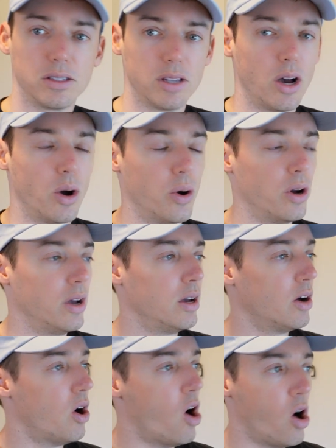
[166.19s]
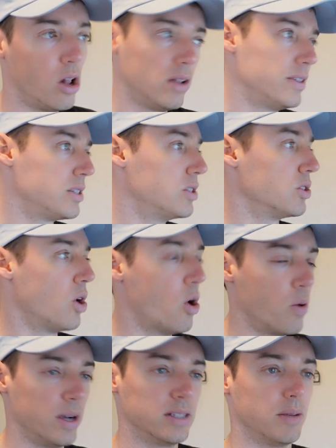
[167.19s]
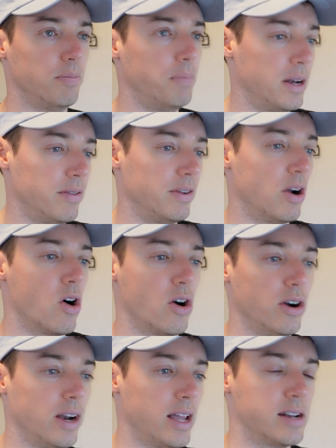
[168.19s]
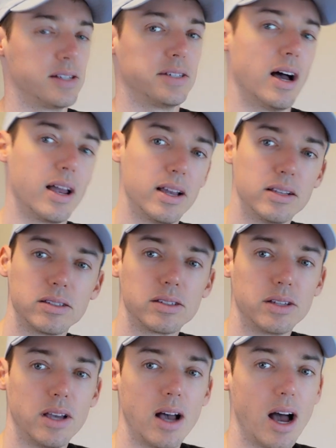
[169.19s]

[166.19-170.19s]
So all of this is always a bit of an art and a science.